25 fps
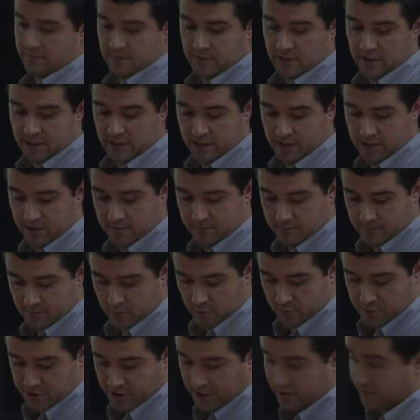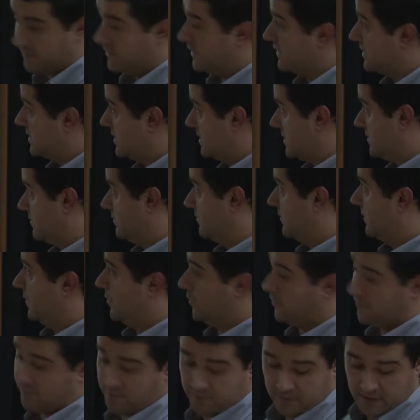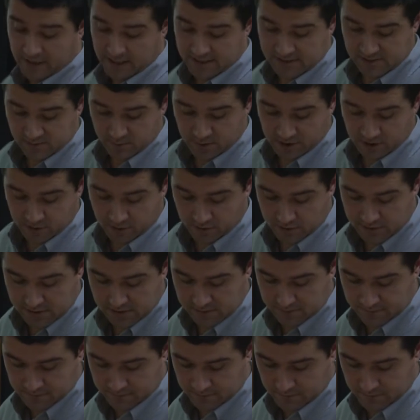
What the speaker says: I object that's not wise because